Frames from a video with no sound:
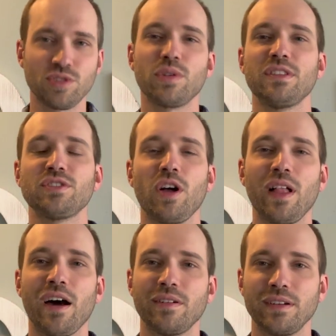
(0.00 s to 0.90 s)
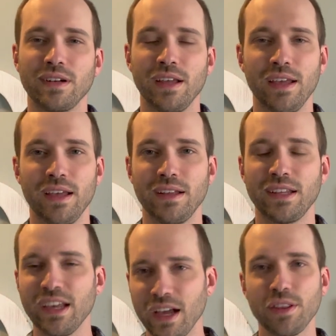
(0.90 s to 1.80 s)
sort this all out
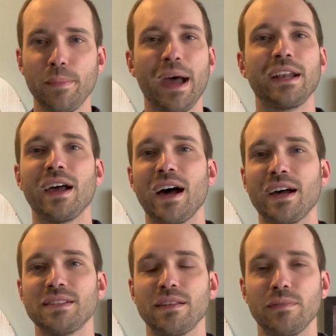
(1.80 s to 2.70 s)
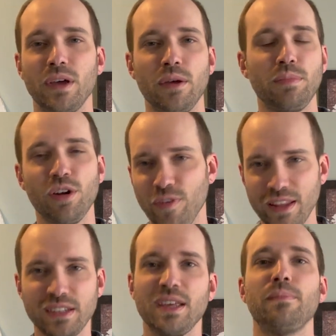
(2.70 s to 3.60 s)
and kick out the bad guys and
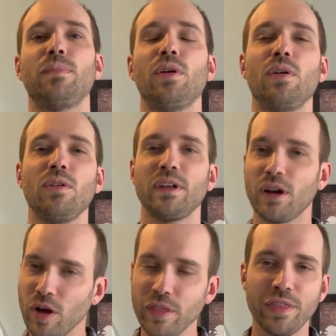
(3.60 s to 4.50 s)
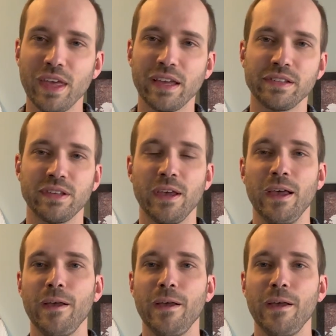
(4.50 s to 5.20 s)
purify the temple and all the things.